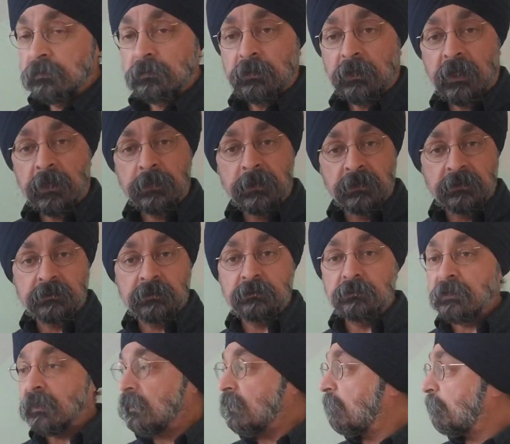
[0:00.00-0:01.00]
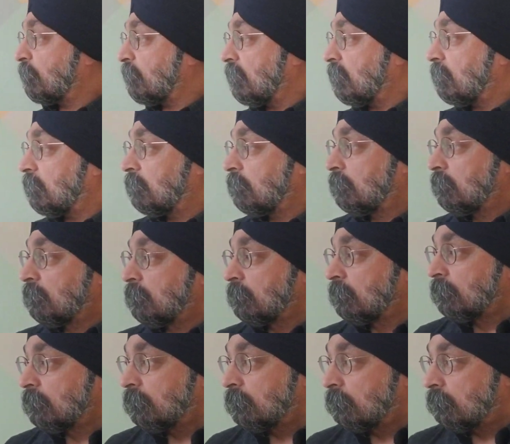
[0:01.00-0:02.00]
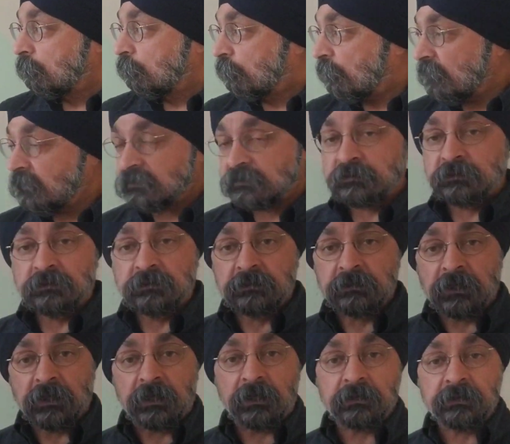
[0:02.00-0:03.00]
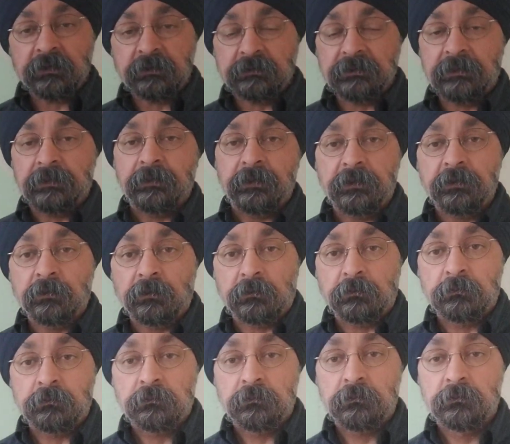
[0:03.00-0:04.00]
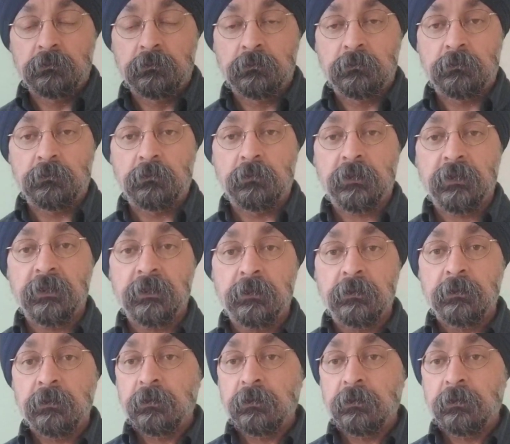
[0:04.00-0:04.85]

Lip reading: and this is not I'm saying, first target the lender. Okay,